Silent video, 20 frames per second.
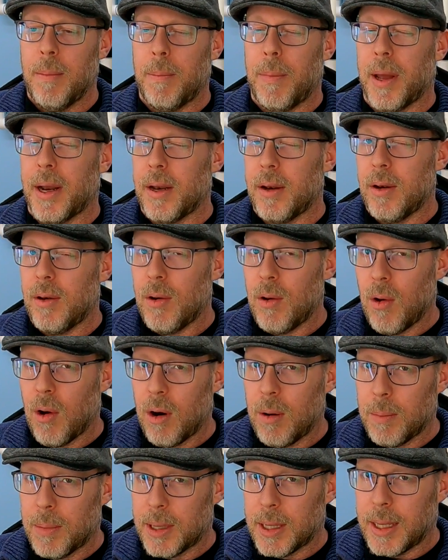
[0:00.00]
But
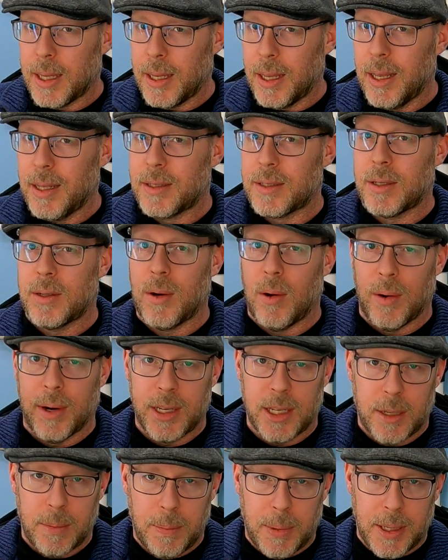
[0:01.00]
normally it's
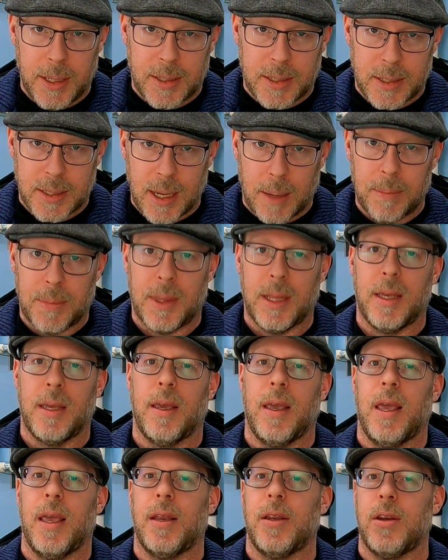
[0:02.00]
going to be
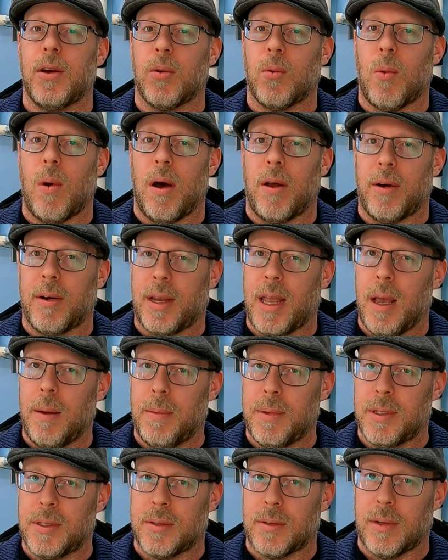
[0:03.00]
something in your water
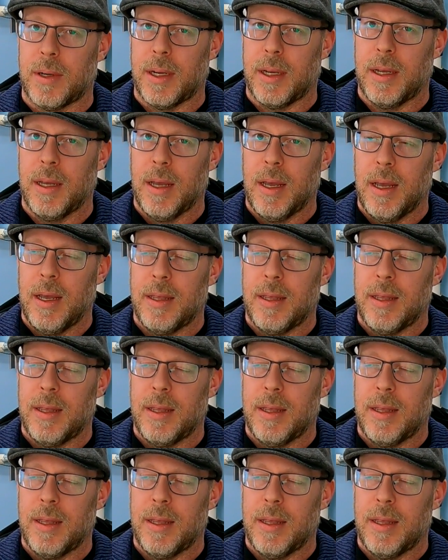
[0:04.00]
chemistry